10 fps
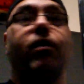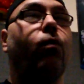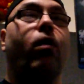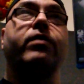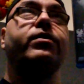
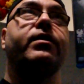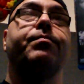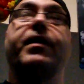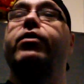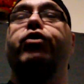Don't watch
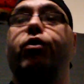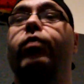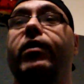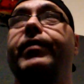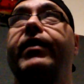this because
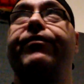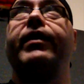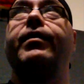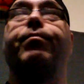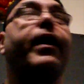you will be
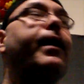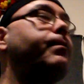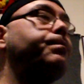offended by